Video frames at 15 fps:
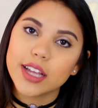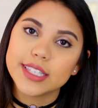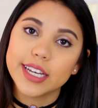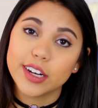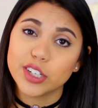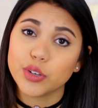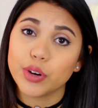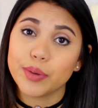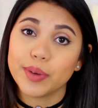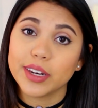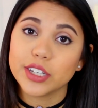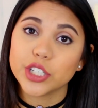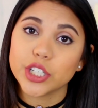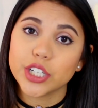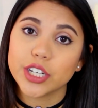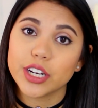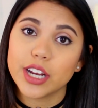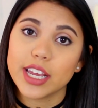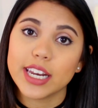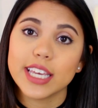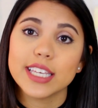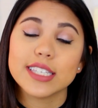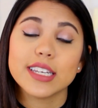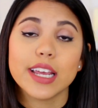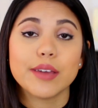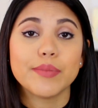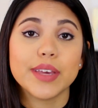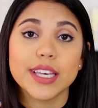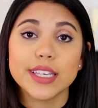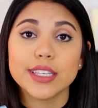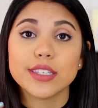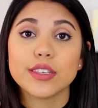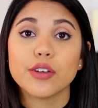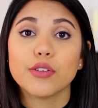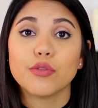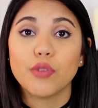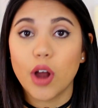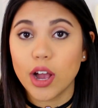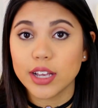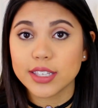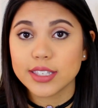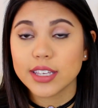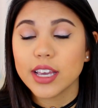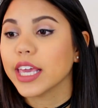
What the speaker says: territory manager, and his name is Ross.